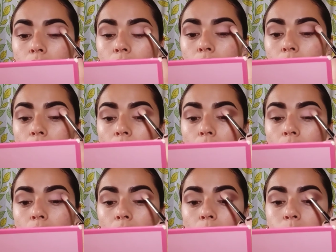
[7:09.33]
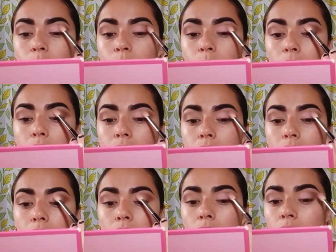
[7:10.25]
And then I'm brushing it a
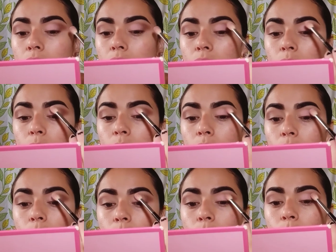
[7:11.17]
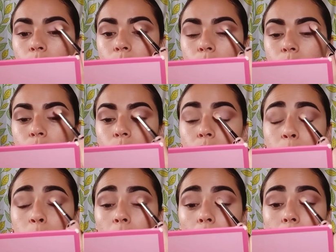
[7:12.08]
little bit over just so it
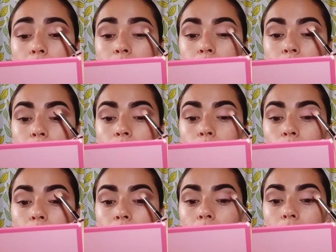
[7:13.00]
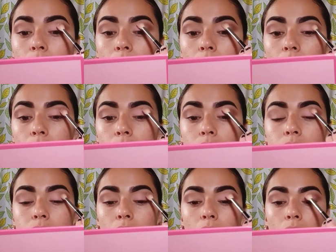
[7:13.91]
blends with the other
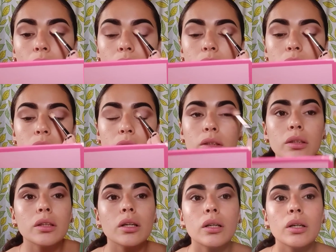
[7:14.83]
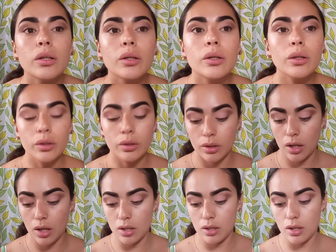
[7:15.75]
shades. And
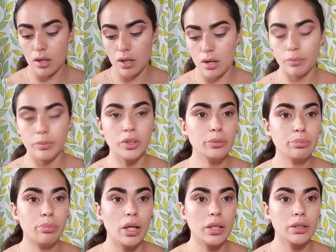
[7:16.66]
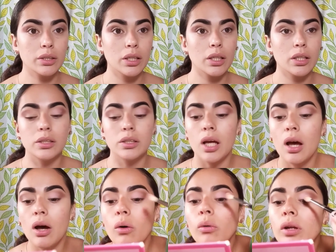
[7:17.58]
then I'm just pressing it down.